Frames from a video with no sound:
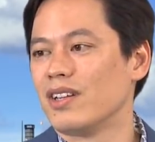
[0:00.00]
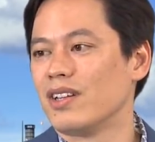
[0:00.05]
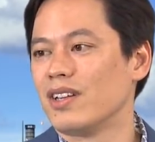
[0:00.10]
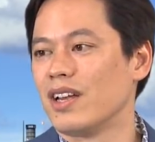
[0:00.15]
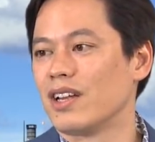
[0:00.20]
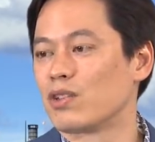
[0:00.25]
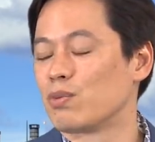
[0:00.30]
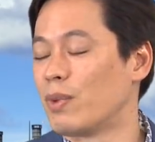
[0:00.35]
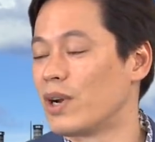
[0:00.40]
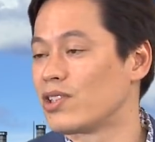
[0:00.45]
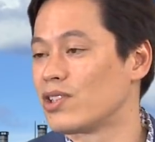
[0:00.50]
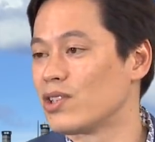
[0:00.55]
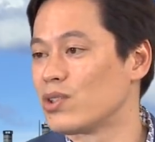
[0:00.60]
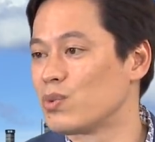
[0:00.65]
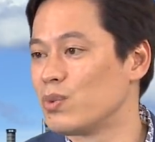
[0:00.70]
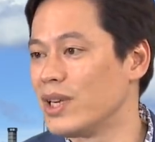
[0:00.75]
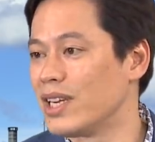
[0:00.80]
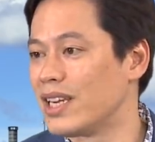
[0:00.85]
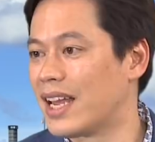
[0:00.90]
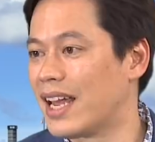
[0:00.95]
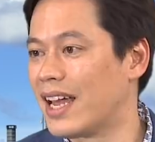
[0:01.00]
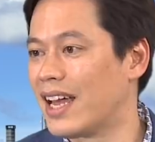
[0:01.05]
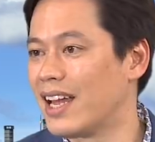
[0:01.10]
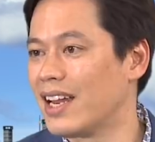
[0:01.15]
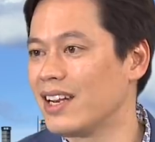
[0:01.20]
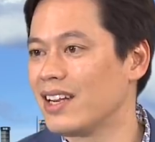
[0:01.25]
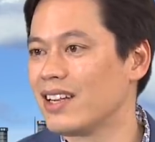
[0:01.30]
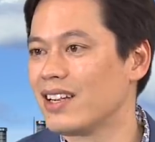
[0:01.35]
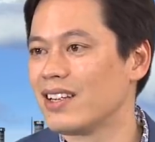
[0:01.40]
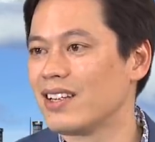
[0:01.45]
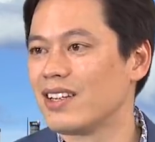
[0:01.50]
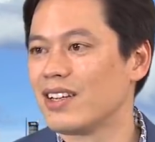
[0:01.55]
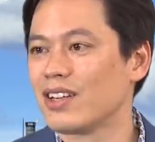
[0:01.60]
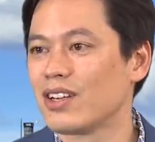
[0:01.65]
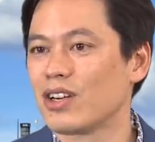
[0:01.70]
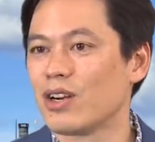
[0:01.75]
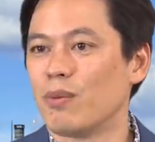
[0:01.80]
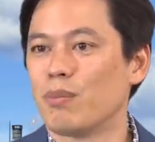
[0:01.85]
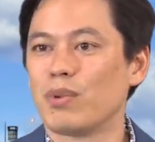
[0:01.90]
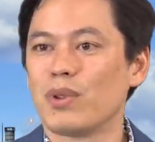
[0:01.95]
as much as we can,
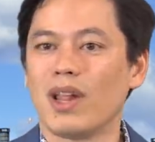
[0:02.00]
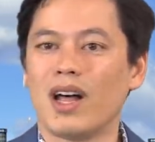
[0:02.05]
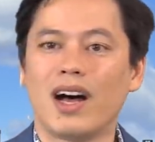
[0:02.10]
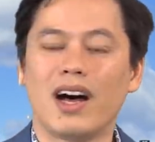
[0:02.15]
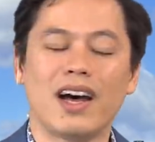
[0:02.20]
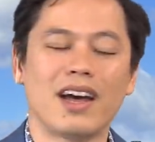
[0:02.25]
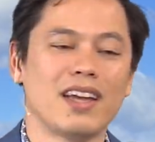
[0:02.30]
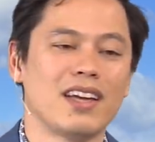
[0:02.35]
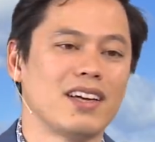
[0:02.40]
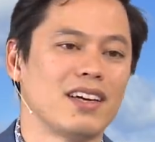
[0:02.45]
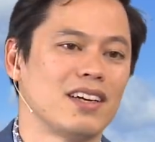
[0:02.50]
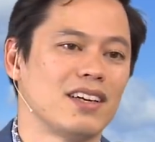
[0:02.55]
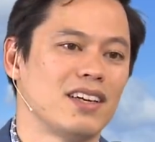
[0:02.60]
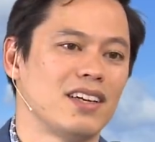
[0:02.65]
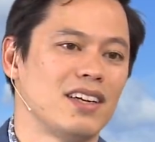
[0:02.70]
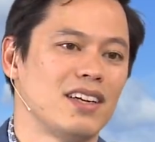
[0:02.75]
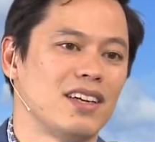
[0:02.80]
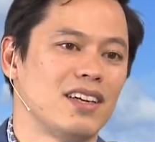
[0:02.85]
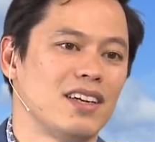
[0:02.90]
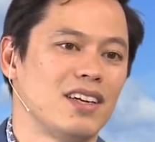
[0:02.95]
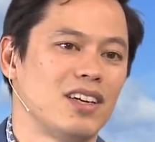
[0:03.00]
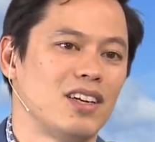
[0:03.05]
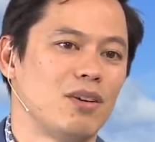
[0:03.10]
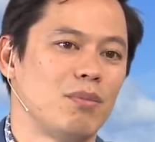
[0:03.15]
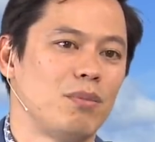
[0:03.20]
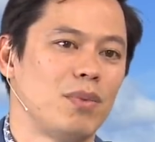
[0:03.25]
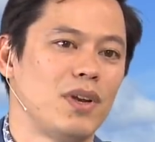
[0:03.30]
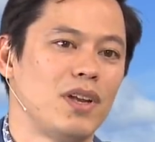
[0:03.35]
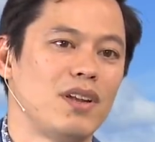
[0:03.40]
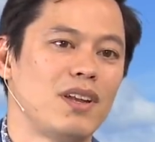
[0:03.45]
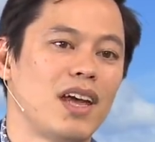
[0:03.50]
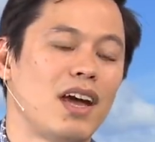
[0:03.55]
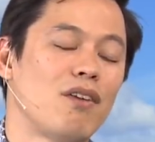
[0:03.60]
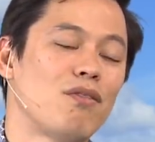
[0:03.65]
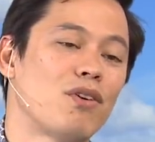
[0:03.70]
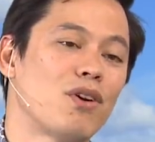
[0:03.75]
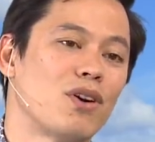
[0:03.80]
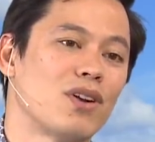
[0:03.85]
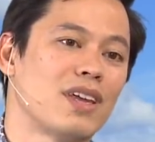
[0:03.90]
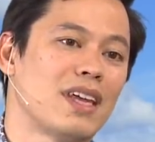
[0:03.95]
comply. But it
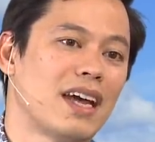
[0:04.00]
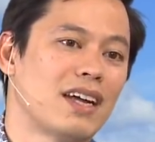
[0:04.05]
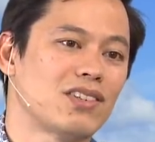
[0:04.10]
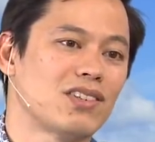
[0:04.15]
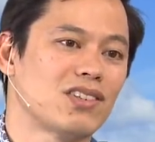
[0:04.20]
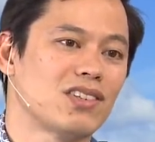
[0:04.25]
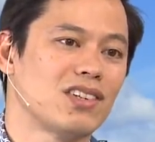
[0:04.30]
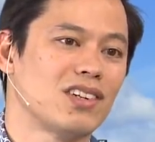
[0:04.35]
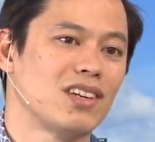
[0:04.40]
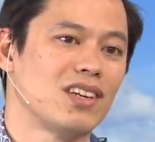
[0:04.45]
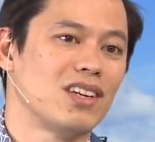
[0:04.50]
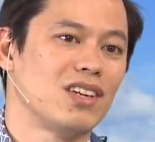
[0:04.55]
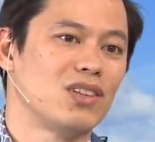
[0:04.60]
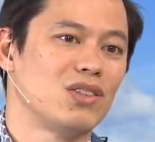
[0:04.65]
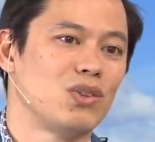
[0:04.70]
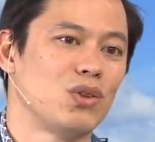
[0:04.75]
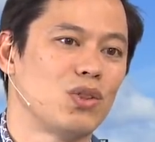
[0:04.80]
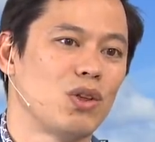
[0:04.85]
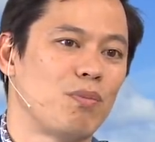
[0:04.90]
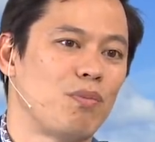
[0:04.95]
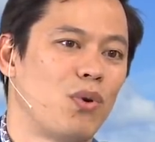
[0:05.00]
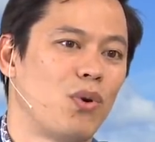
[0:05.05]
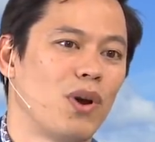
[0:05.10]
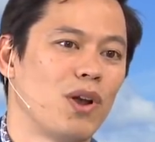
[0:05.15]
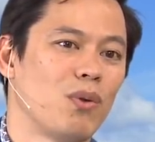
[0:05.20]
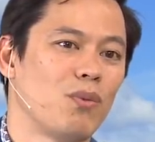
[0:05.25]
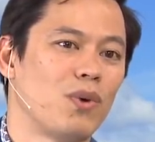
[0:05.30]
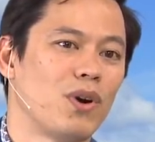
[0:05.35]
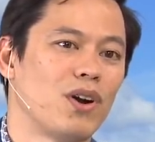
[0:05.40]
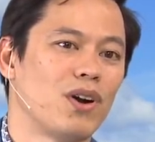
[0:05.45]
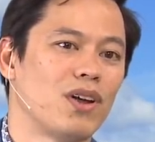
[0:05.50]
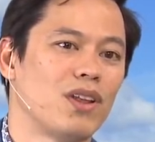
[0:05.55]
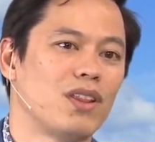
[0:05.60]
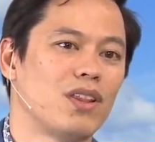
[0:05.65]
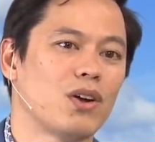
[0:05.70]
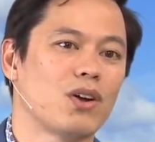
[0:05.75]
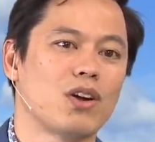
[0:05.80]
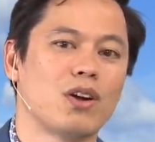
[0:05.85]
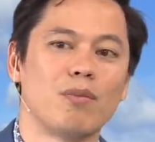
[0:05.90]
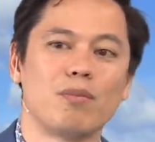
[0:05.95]
ever gets to the point where
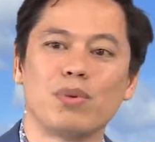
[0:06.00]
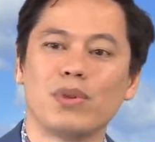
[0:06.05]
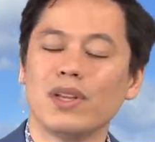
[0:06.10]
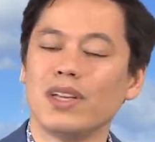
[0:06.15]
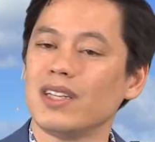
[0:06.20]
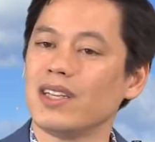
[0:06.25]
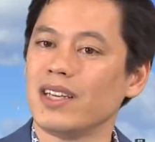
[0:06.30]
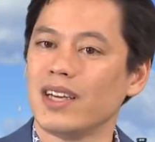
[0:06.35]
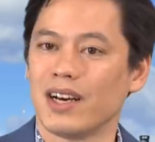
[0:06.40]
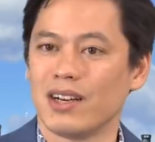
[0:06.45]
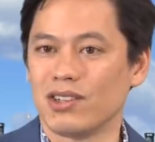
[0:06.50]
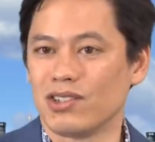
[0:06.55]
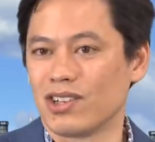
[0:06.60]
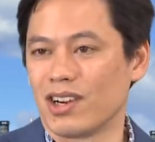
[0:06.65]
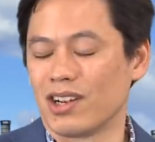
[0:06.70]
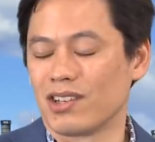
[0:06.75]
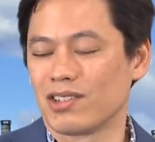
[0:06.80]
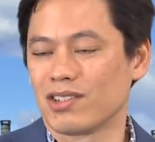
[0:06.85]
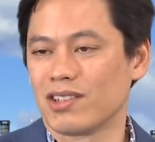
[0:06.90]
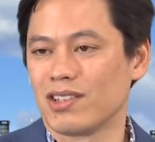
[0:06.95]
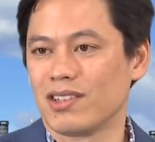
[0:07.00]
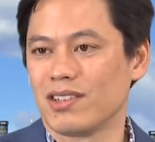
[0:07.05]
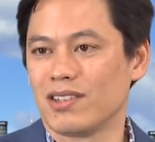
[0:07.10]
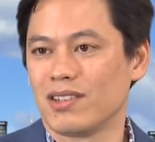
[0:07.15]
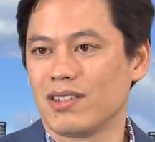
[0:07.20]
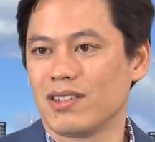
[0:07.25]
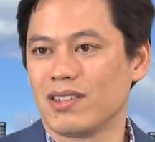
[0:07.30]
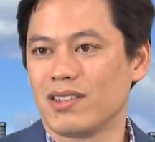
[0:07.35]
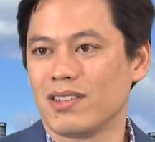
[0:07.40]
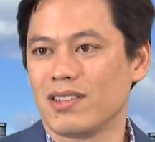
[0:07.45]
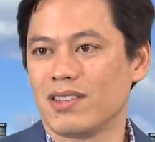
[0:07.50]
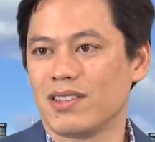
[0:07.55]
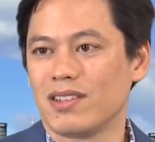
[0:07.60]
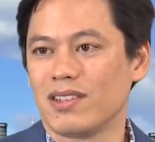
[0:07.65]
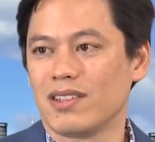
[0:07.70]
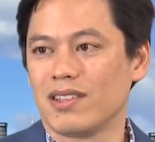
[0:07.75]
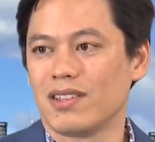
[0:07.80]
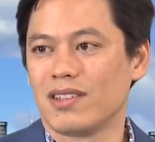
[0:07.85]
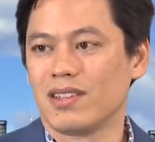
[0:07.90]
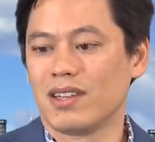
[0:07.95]
they're completely unjust,
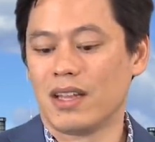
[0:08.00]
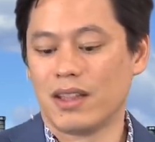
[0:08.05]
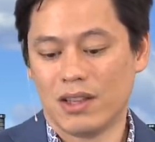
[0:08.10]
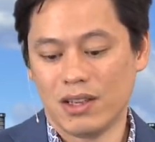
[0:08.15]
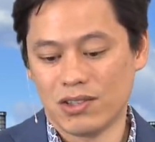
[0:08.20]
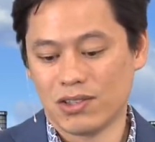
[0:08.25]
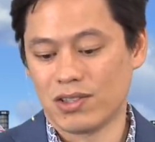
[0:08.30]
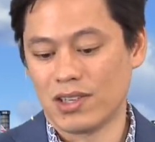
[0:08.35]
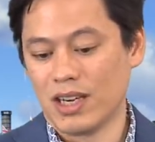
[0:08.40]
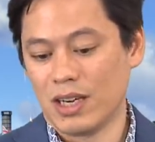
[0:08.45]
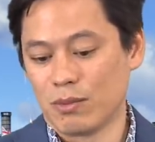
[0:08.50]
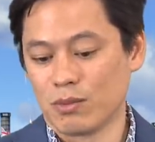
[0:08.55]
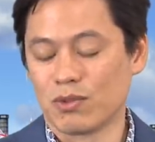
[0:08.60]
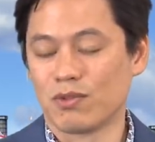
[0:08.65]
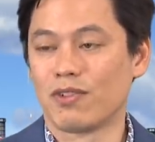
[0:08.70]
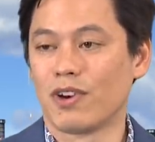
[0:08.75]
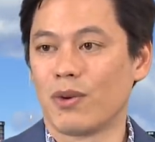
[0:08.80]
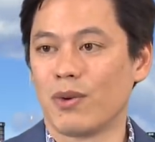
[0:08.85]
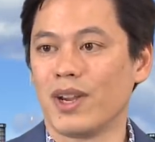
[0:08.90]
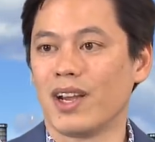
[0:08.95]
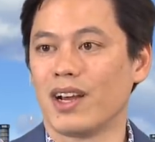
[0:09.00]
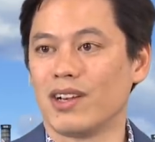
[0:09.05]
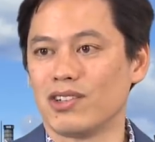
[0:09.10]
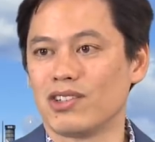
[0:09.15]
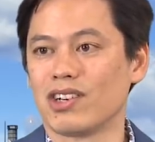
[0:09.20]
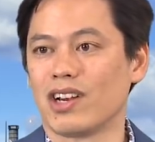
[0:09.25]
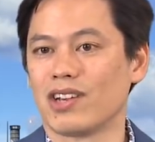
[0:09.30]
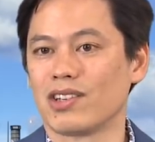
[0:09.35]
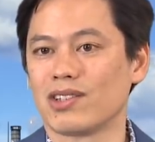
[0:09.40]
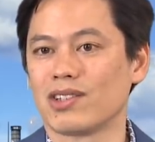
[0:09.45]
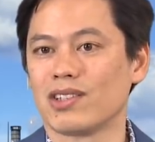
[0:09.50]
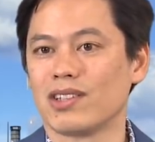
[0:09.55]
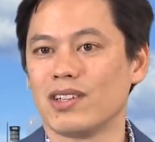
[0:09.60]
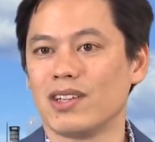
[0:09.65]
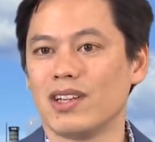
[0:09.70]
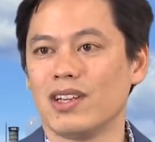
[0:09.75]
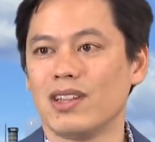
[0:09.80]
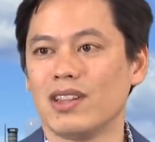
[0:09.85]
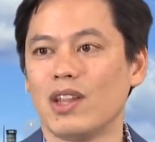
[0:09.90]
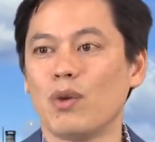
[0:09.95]
and this seems very unjust,
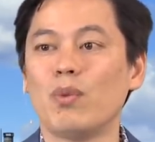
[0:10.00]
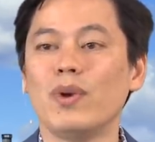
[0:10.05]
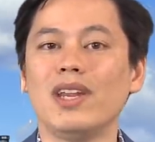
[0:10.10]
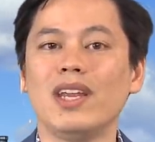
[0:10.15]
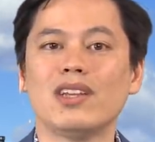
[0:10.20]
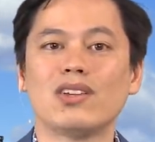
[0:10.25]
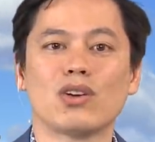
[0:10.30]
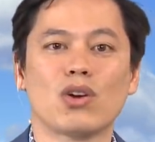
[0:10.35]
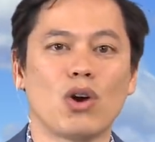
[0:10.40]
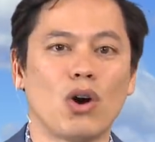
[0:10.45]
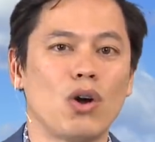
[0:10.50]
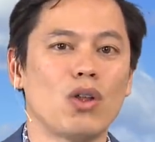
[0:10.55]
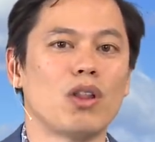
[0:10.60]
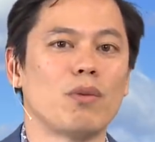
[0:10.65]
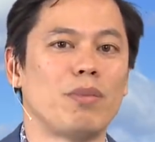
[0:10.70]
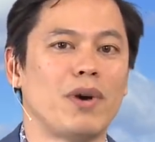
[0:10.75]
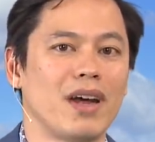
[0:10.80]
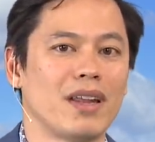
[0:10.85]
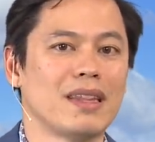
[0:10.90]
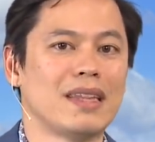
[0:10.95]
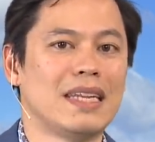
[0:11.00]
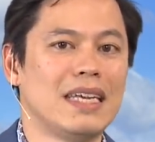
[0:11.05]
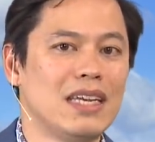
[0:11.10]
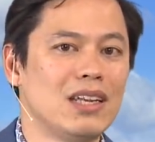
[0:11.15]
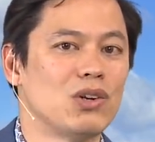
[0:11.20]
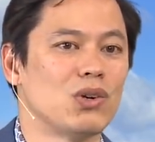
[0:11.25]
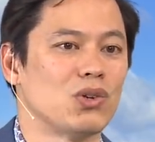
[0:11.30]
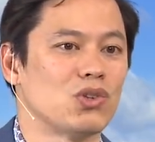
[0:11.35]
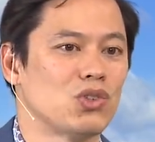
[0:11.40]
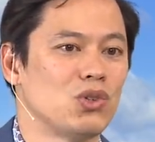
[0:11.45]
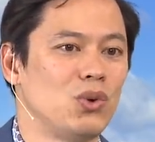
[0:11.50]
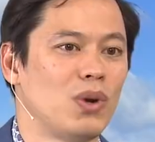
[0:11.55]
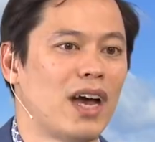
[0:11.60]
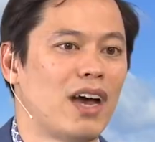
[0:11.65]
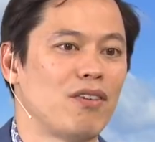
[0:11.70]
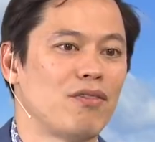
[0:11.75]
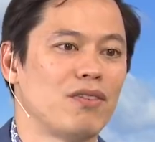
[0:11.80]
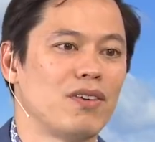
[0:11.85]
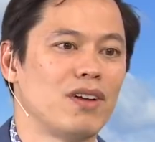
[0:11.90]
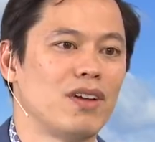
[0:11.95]
then we need to call upon leaders who
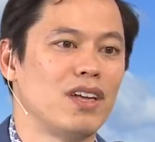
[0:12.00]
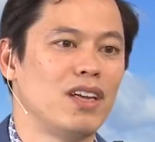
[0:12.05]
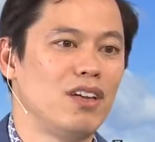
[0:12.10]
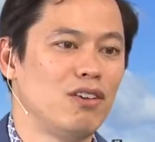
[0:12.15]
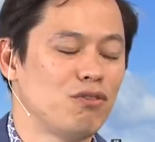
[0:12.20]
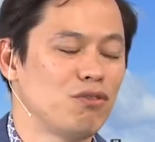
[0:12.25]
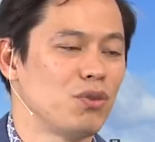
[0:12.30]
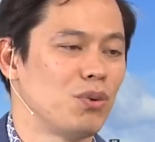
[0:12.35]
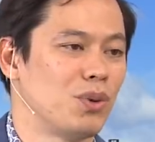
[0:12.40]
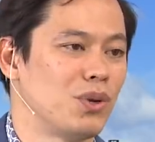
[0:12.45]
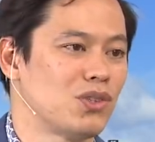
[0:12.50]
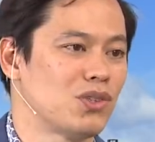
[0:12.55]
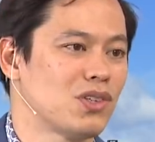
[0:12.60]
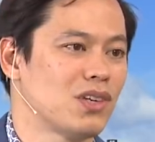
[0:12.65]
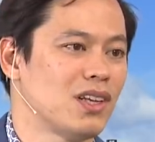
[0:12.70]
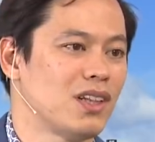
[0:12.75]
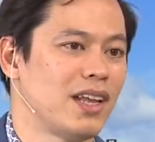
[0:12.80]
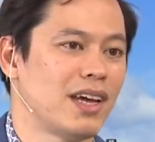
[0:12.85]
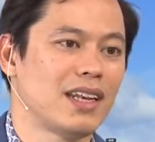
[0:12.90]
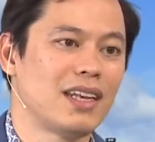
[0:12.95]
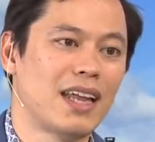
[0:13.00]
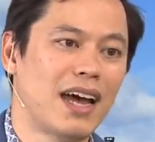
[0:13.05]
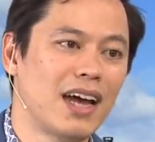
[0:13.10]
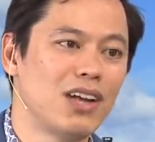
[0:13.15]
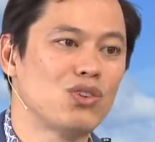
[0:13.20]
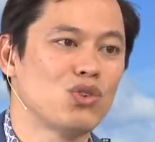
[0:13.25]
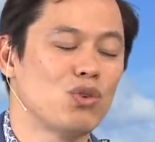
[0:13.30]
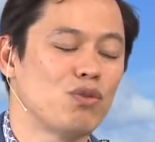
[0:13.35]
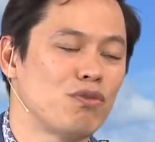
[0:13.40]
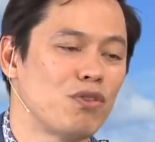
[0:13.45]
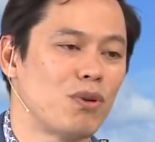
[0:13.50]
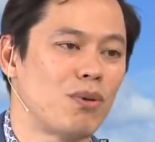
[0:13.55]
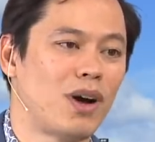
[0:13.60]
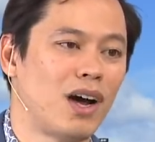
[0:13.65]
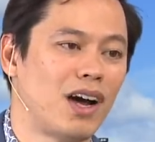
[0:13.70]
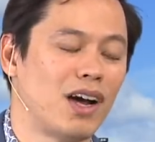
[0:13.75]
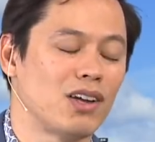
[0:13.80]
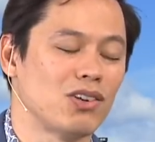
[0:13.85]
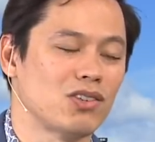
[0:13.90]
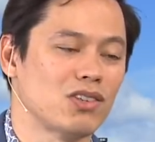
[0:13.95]
have influence, like Nigel
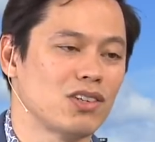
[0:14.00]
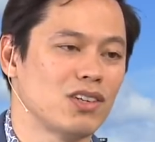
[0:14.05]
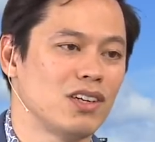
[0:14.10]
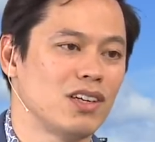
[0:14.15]
Farage,